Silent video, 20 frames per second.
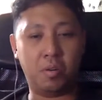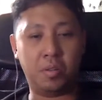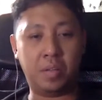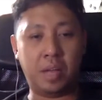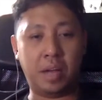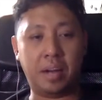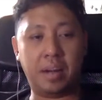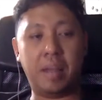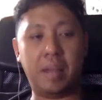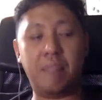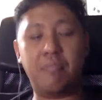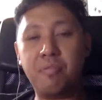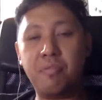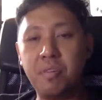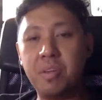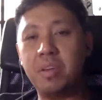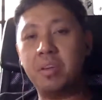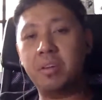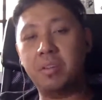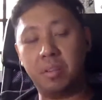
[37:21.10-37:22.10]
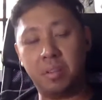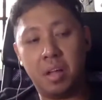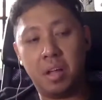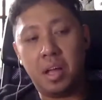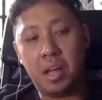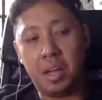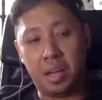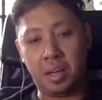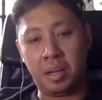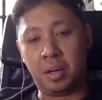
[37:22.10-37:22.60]
darknet feel
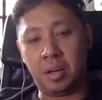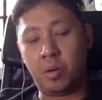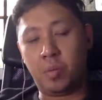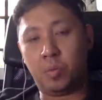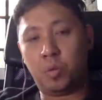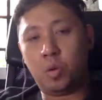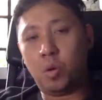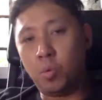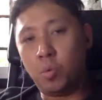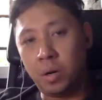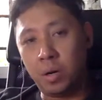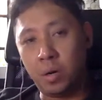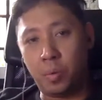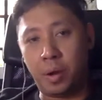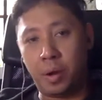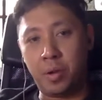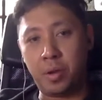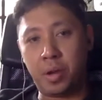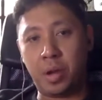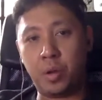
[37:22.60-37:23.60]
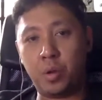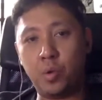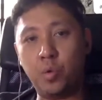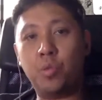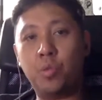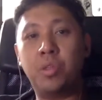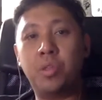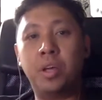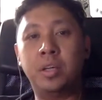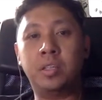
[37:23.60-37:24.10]
in the crypto world where you can
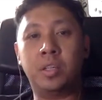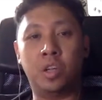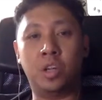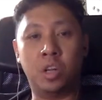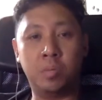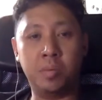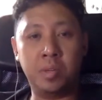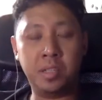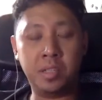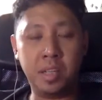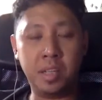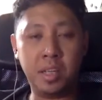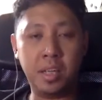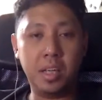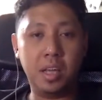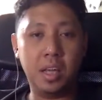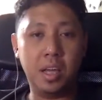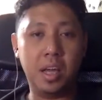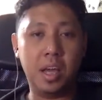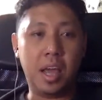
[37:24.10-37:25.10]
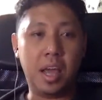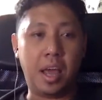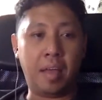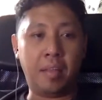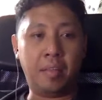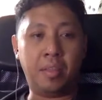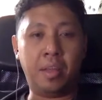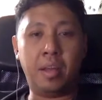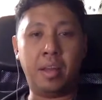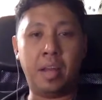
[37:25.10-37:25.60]
do things anonymously.
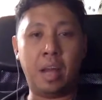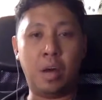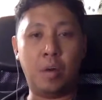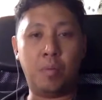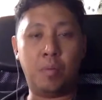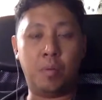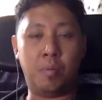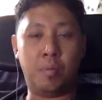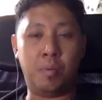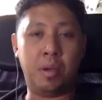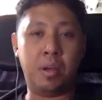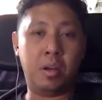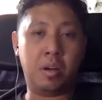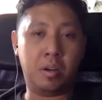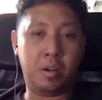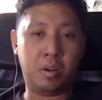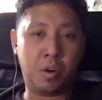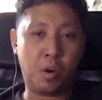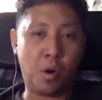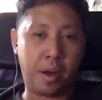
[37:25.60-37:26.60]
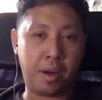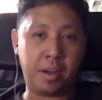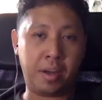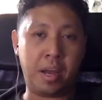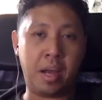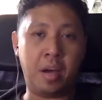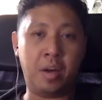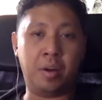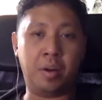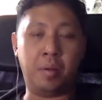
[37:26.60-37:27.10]
And then now we're being cracked
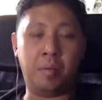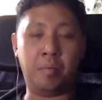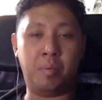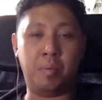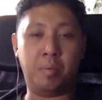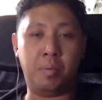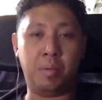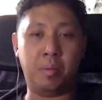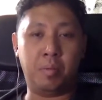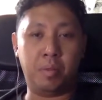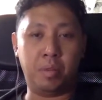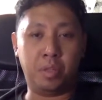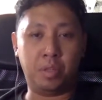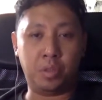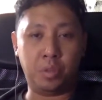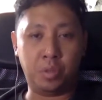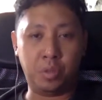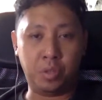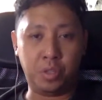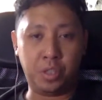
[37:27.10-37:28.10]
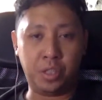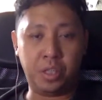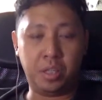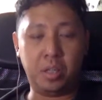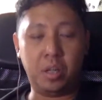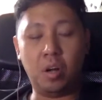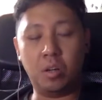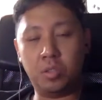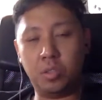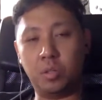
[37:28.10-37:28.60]
down and people are being thrown into
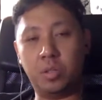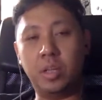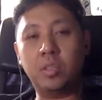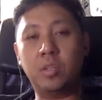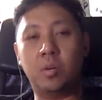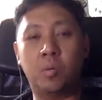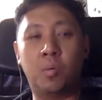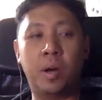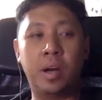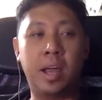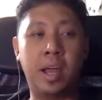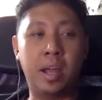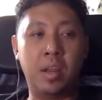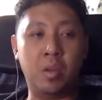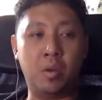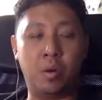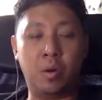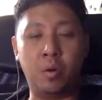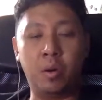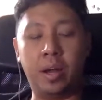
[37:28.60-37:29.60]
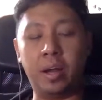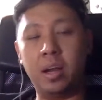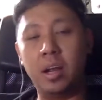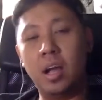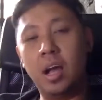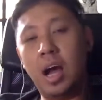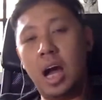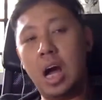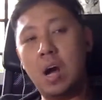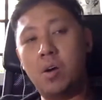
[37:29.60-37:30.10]
jail. So that's on one hand, you go like,
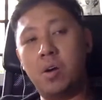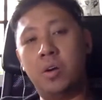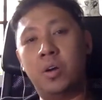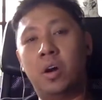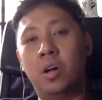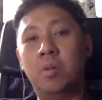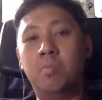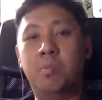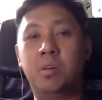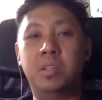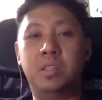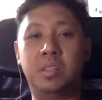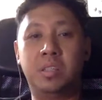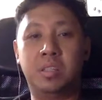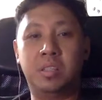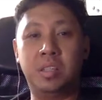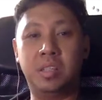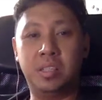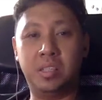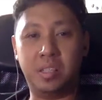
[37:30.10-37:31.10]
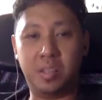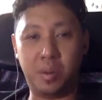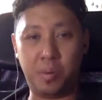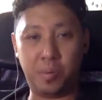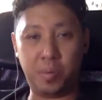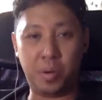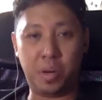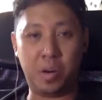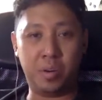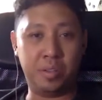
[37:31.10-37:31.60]
how anonymous is this
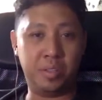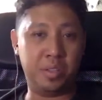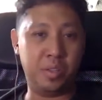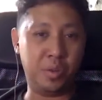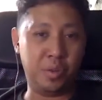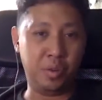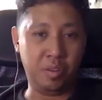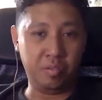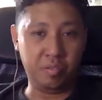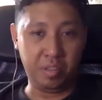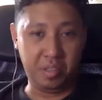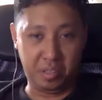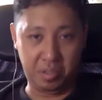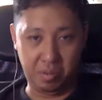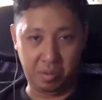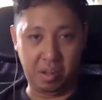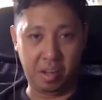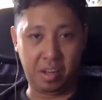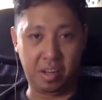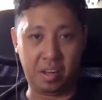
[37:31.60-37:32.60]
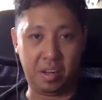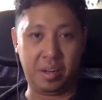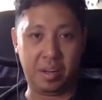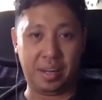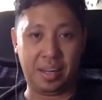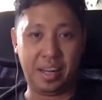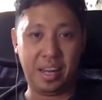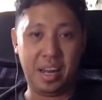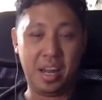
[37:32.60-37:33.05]
cryptocurrency universe, right? Like,